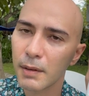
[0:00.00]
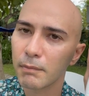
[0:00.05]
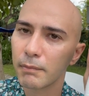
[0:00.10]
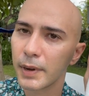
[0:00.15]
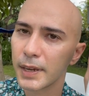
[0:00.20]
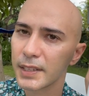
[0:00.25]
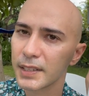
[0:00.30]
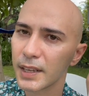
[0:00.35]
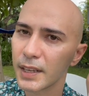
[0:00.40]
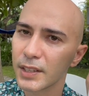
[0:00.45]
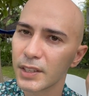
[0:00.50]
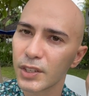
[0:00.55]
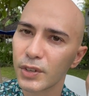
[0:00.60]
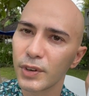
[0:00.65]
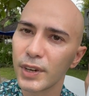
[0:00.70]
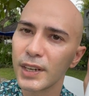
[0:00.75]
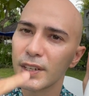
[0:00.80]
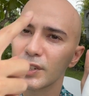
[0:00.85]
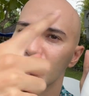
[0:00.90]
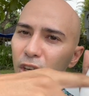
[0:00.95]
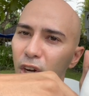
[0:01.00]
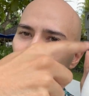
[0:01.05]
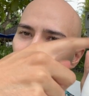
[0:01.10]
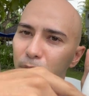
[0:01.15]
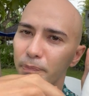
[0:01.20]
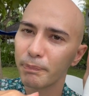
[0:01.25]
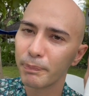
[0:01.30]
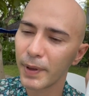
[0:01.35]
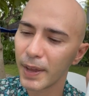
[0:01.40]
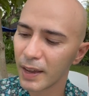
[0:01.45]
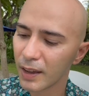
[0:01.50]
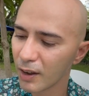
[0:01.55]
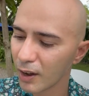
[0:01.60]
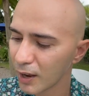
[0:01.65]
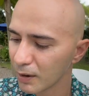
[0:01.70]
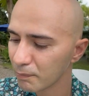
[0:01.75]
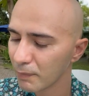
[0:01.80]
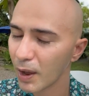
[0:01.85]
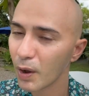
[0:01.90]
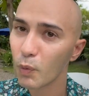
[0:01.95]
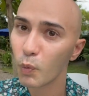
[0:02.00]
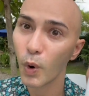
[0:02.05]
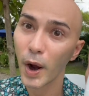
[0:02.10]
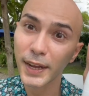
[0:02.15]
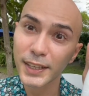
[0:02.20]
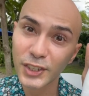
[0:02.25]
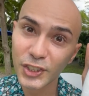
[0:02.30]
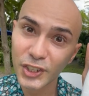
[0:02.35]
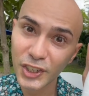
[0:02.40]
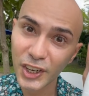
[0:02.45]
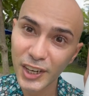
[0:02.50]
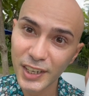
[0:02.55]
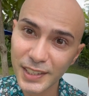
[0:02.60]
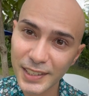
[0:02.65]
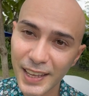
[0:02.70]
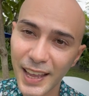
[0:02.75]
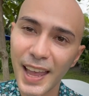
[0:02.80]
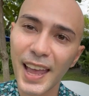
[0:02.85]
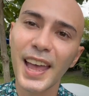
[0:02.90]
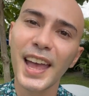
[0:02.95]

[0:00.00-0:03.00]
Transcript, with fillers: my sunscreen turned pink on my white shirts